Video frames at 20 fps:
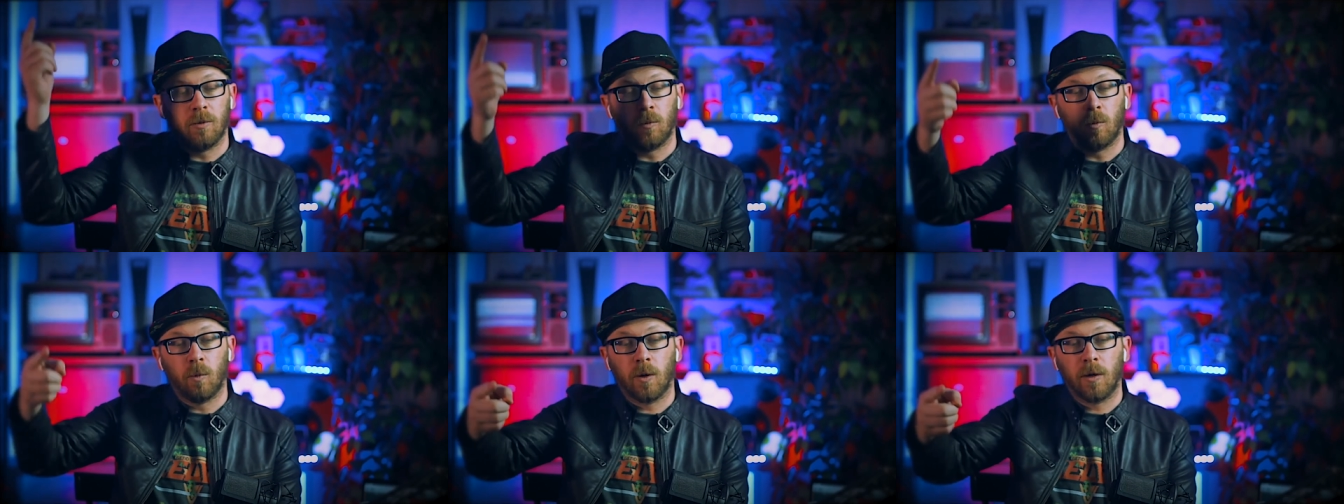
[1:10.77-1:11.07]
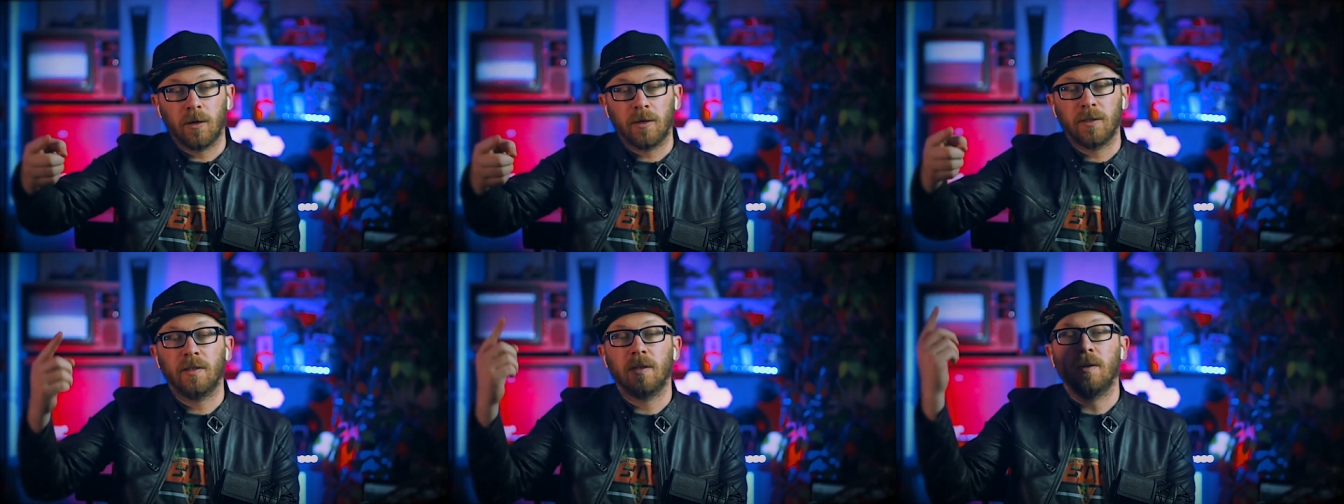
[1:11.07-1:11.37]
it
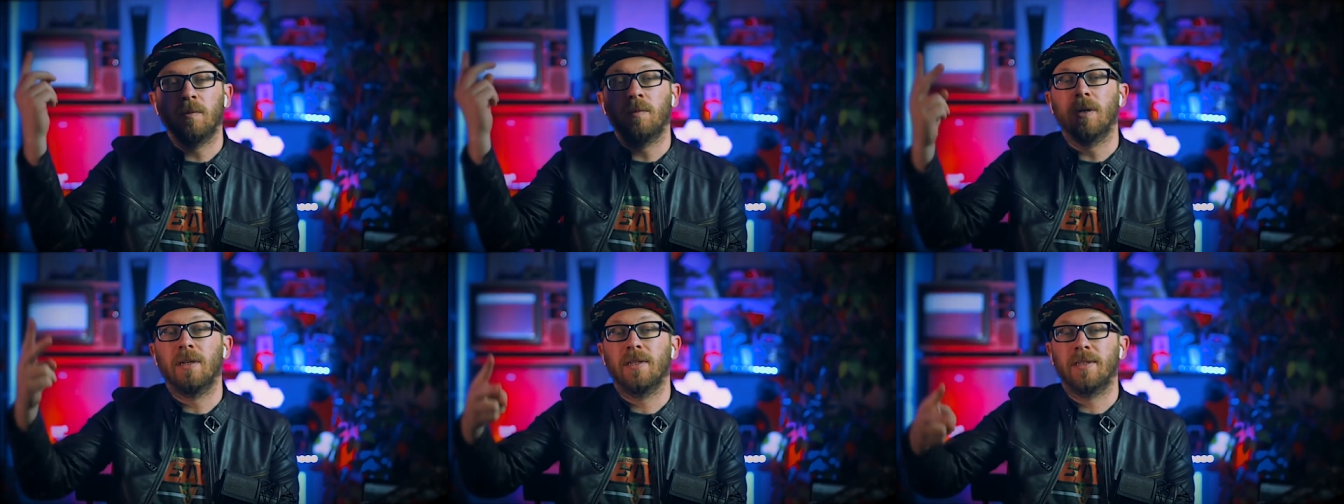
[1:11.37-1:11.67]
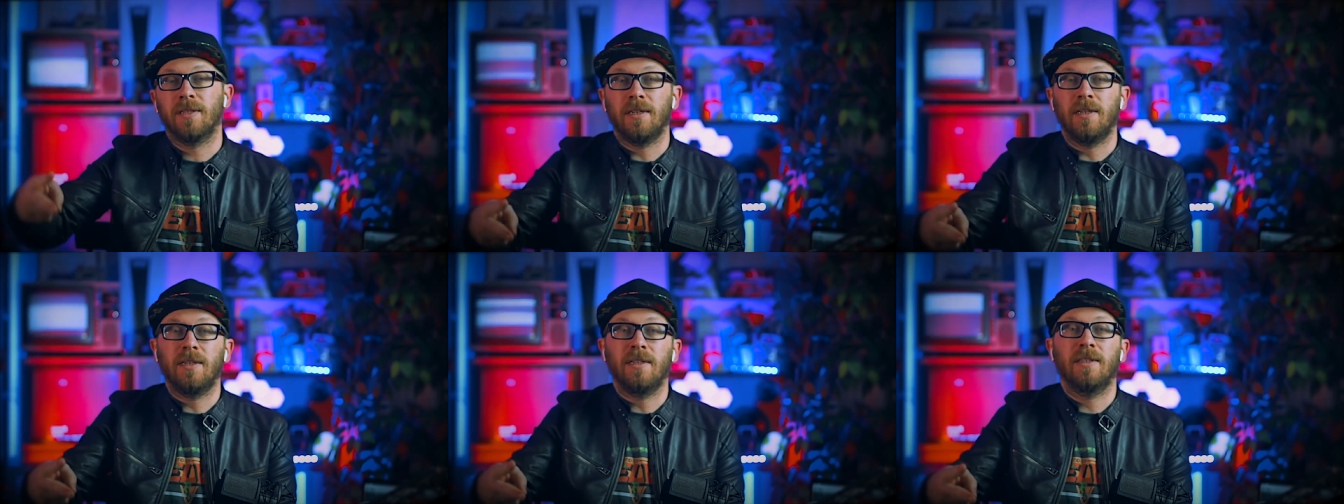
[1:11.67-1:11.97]
works and when
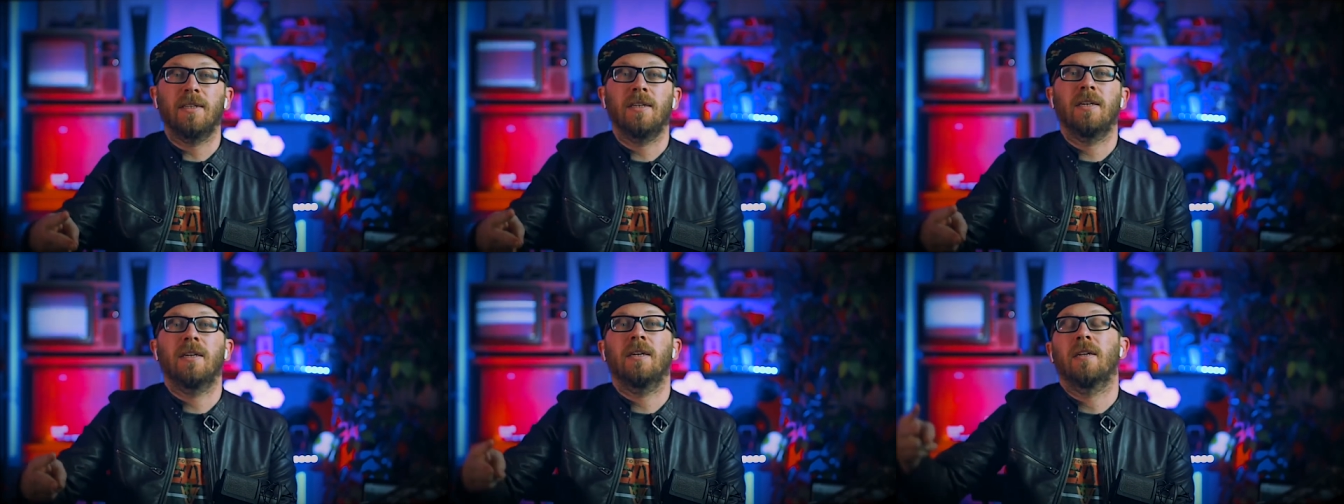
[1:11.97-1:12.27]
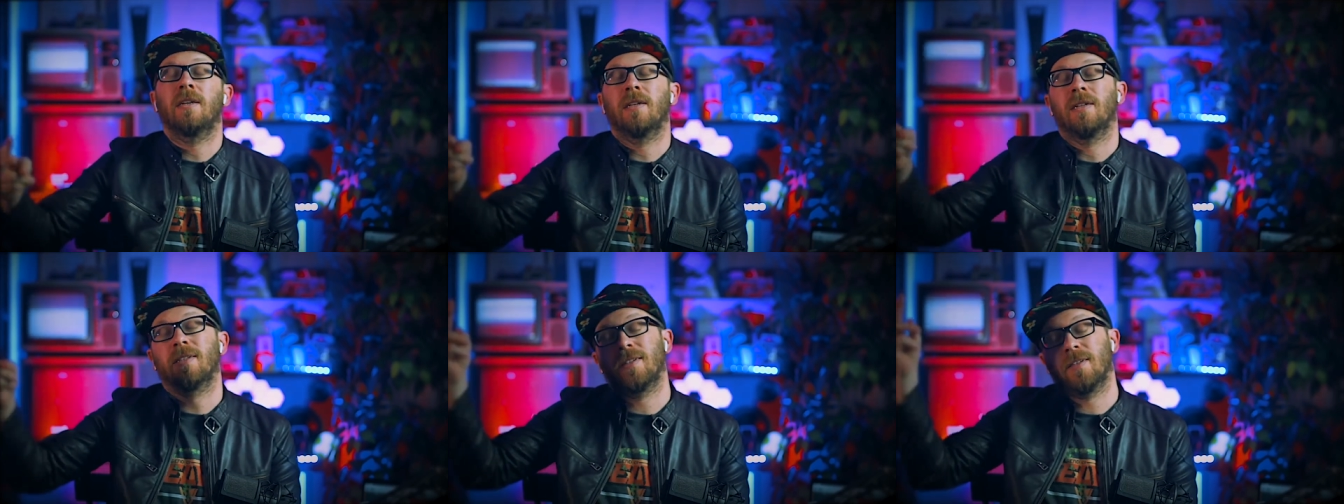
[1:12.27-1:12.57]
it's easy
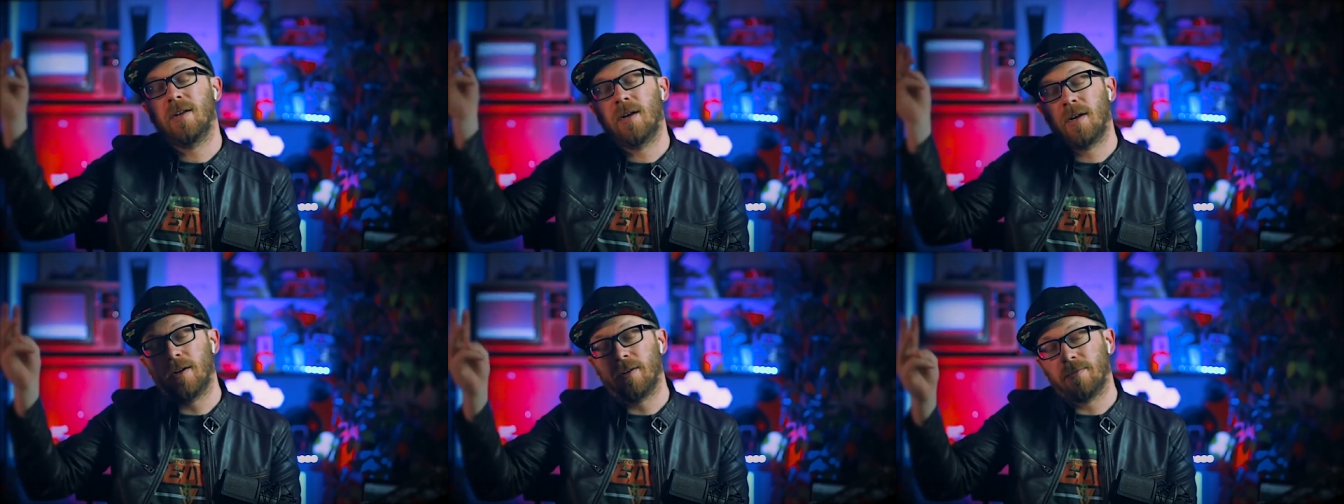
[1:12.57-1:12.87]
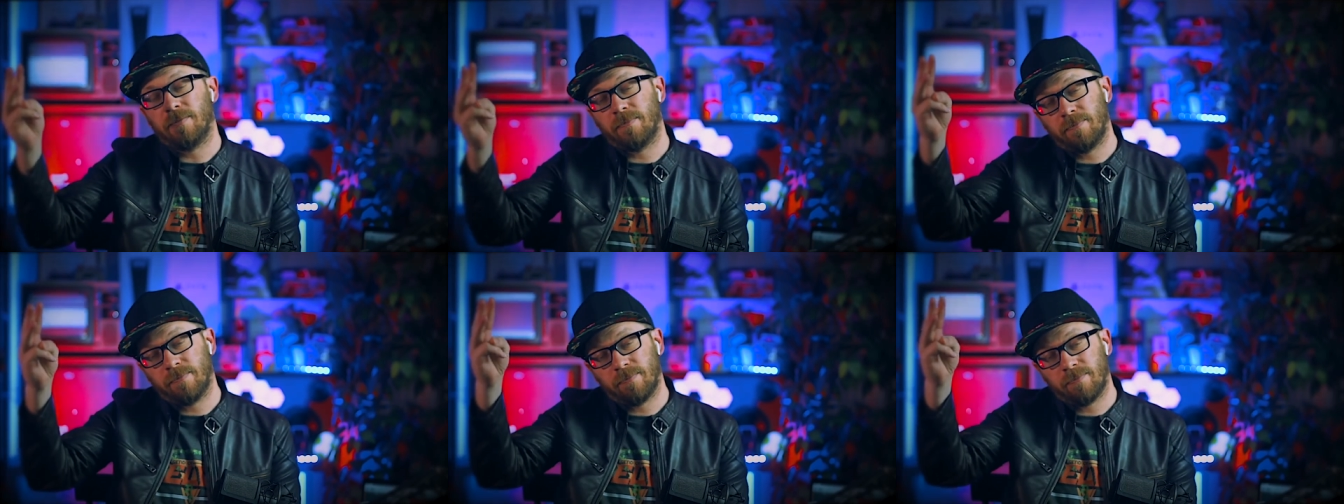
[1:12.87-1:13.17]
and it's not
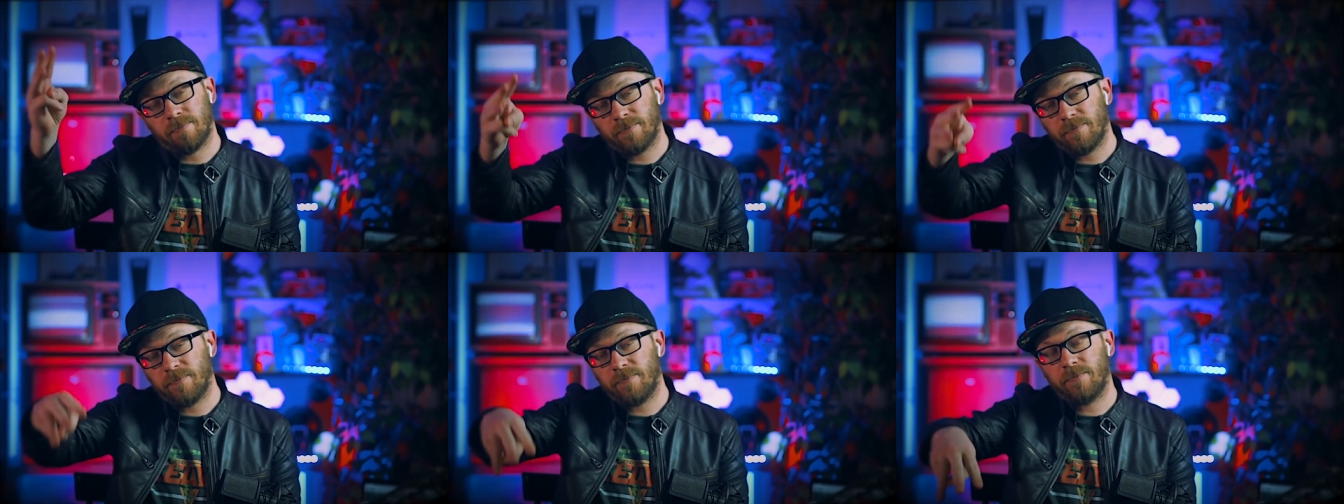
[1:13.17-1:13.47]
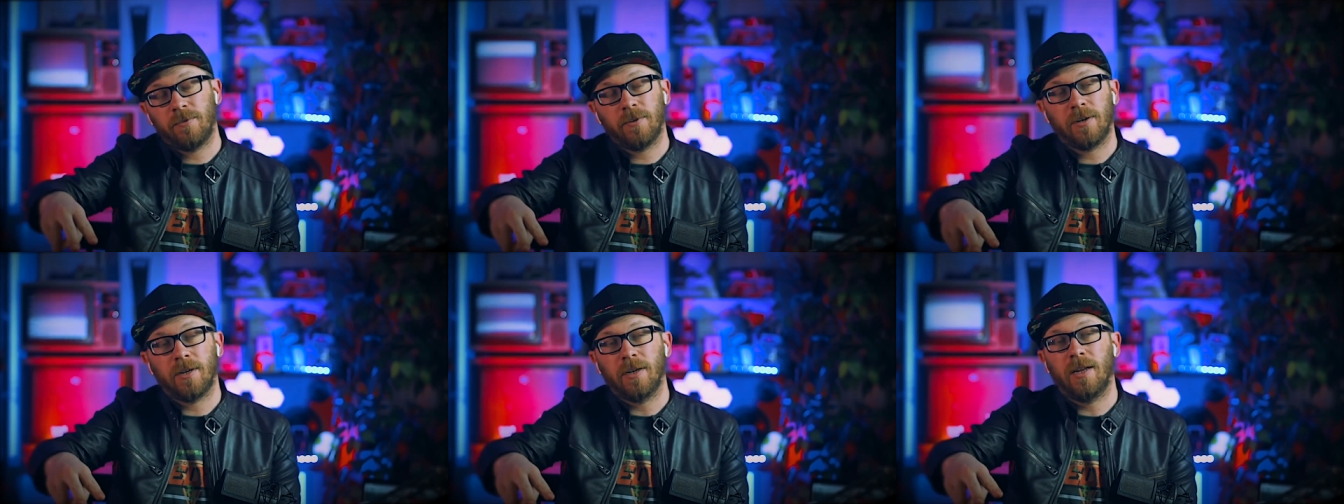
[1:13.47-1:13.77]
a
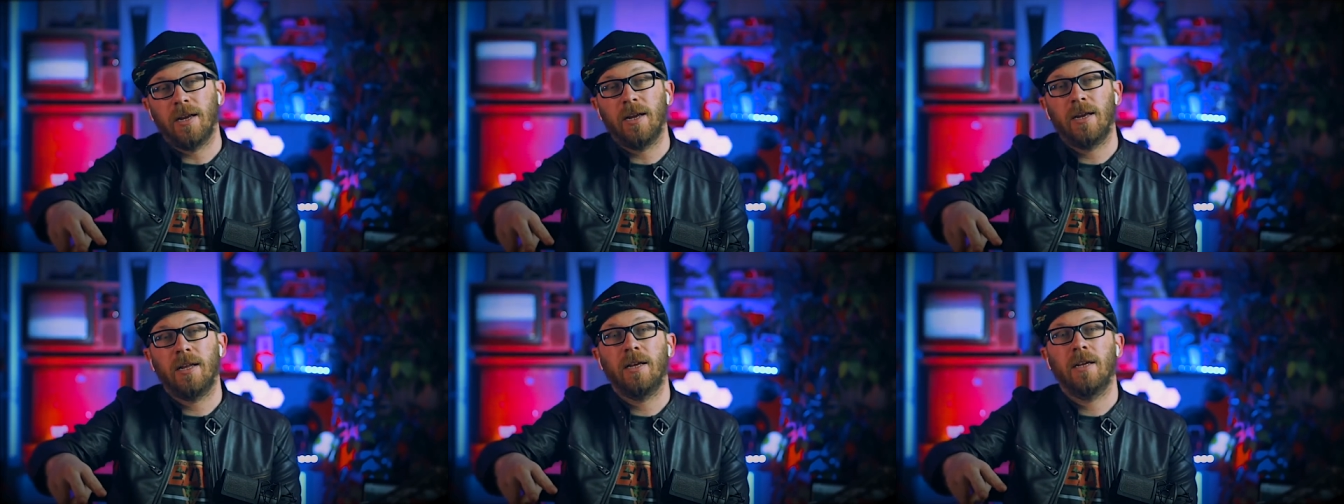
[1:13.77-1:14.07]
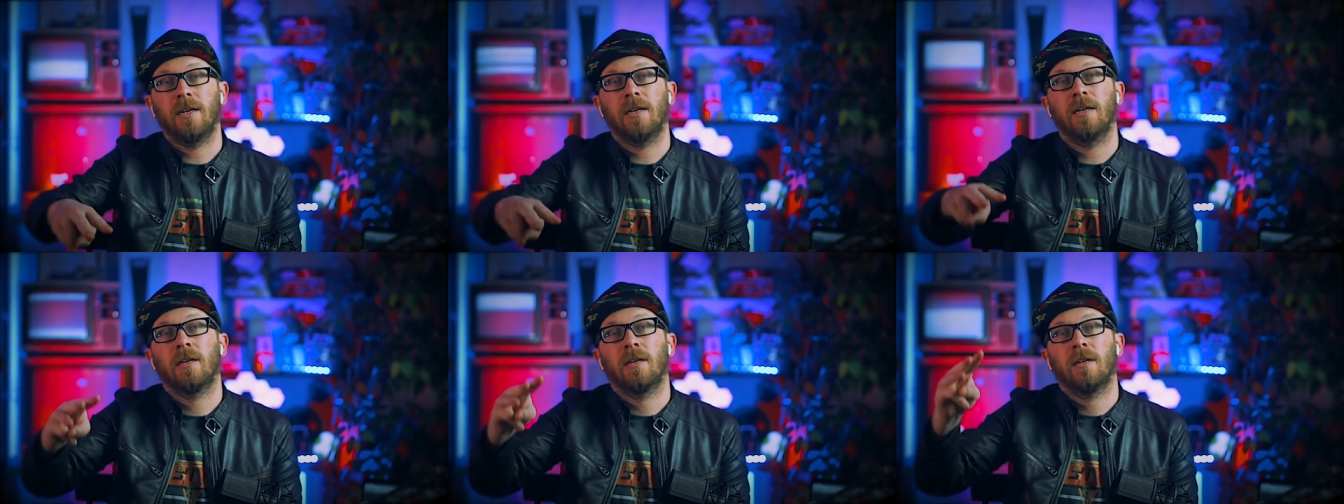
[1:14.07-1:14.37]
freaking headache.